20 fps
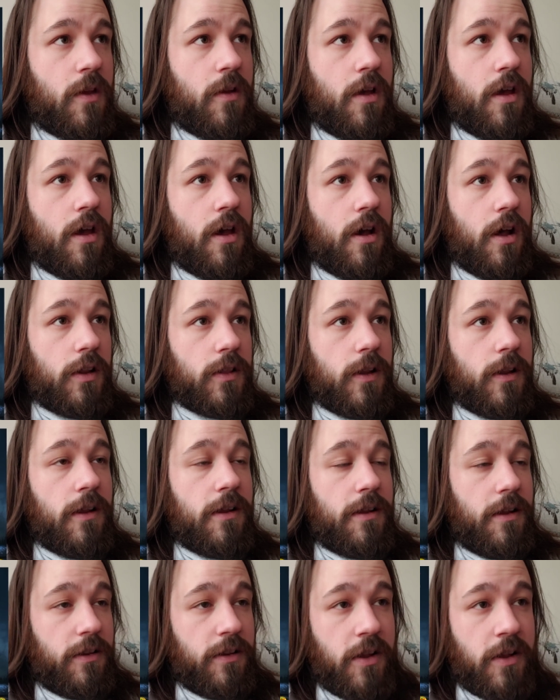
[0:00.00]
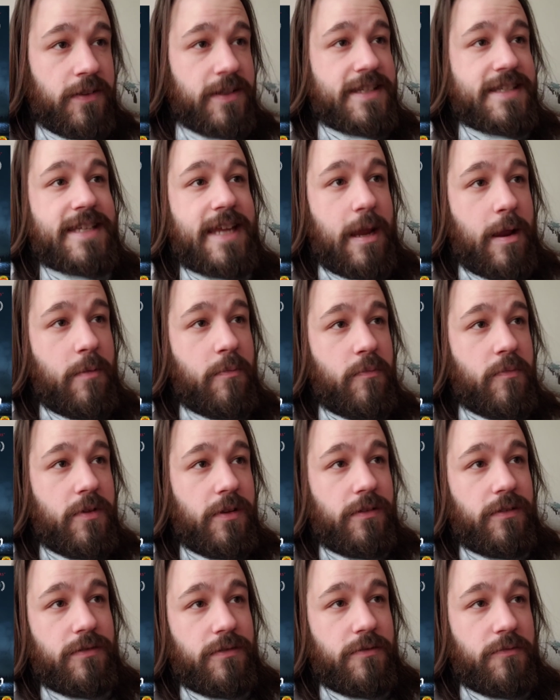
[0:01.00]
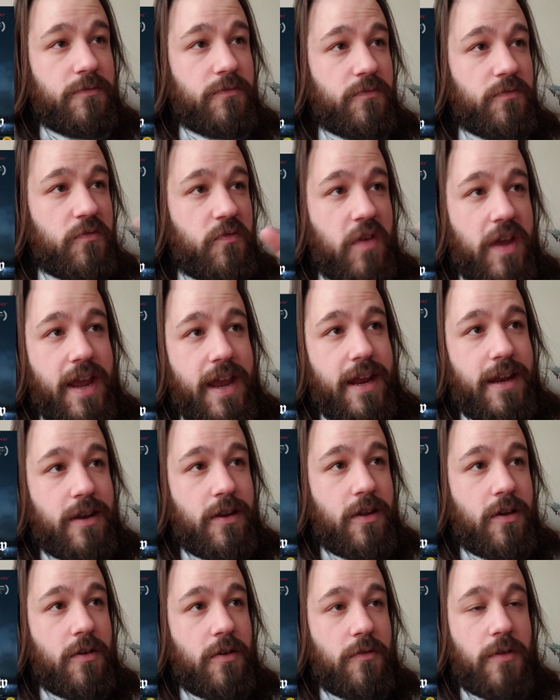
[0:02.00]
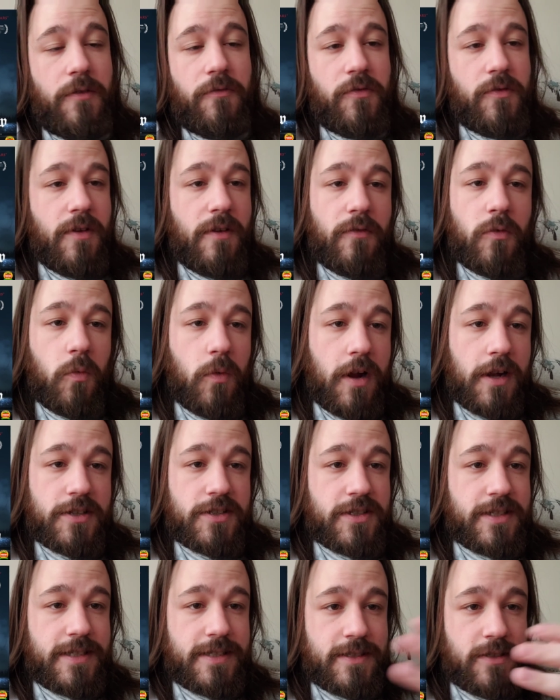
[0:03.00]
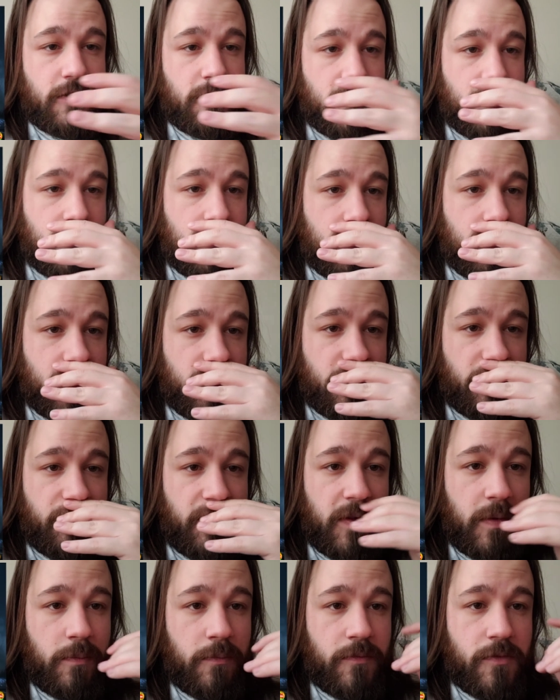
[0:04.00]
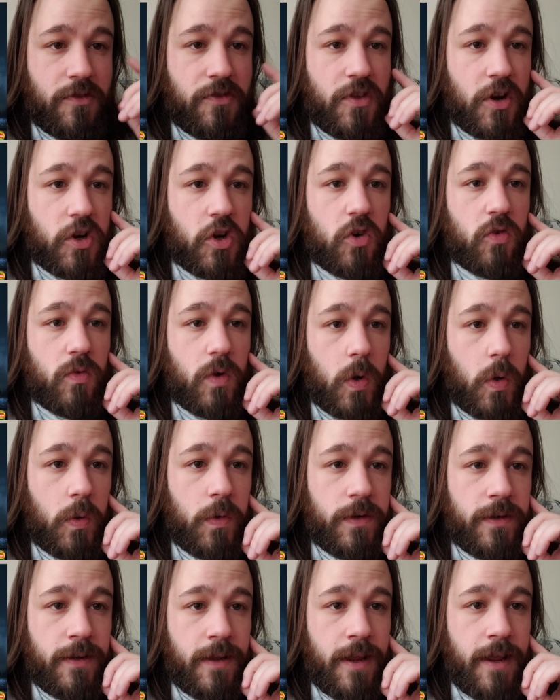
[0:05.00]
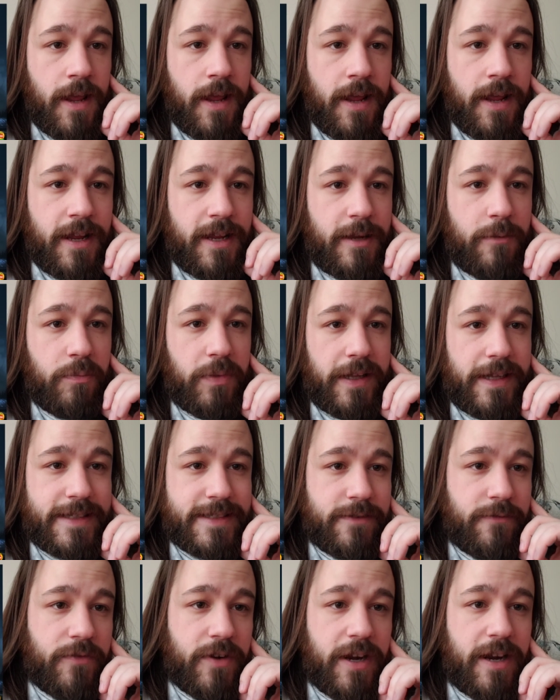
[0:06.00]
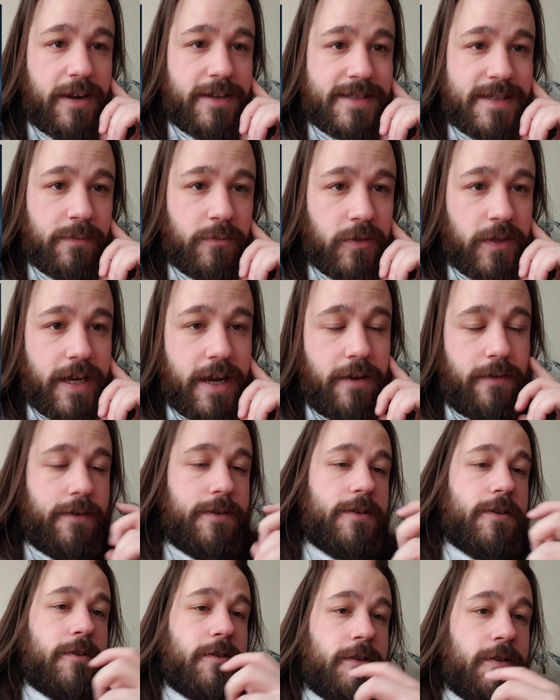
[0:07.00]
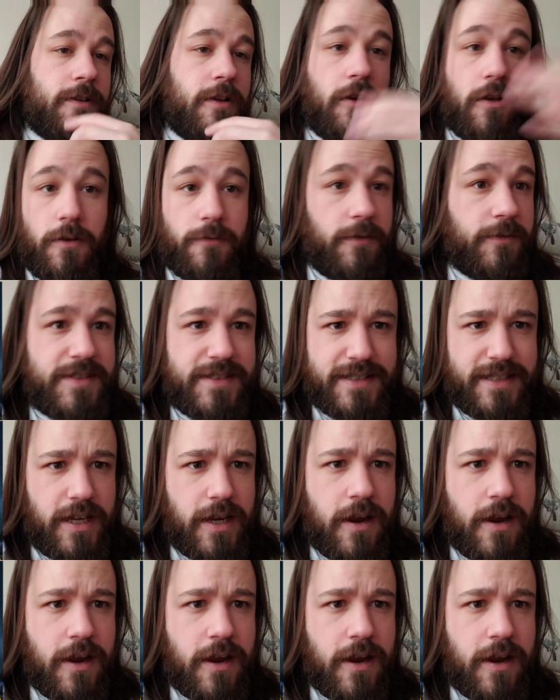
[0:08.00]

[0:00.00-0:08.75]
Along the same vein of, if you've ever watched his other film Thunder Road, he plays a very similar character, obviously a